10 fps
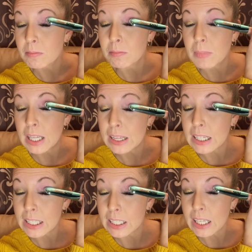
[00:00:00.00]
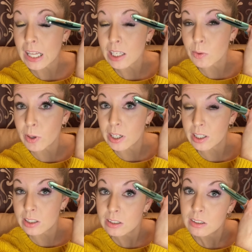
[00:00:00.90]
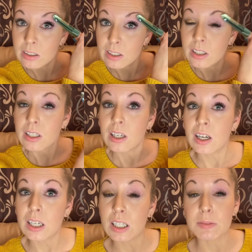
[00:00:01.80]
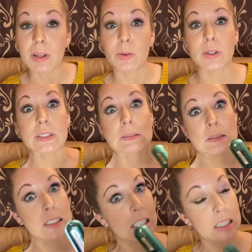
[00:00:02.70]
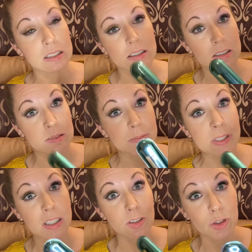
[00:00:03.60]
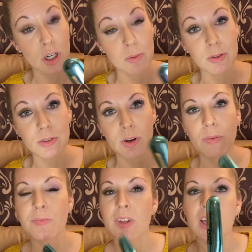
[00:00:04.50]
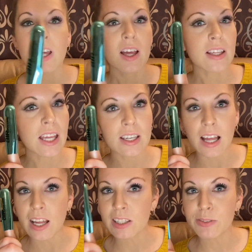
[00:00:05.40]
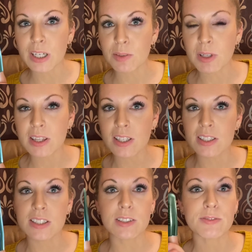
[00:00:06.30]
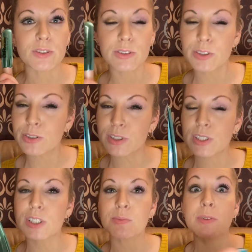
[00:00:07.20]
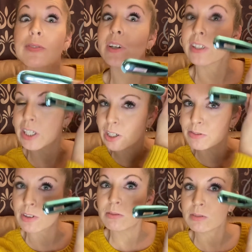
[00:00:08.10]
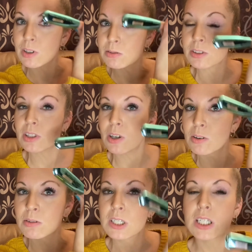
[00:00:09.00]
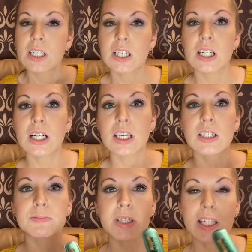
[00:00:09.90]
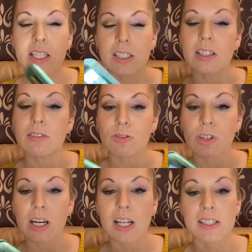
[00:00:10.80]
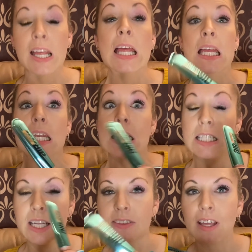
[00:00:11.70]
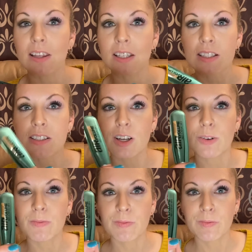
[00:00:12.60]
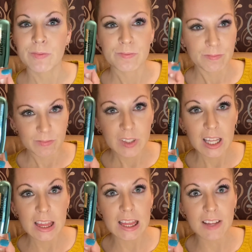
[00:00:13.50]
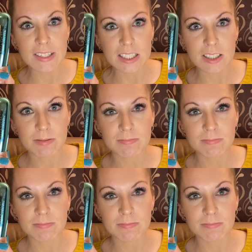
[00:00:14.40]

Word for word: my lid anywhere. Um, otherwise, again, I'm being in a little trouble. So again, highly recommend this. If you do use it, just be very careful, go slow, um, and try not to, to hit that lid. So love it.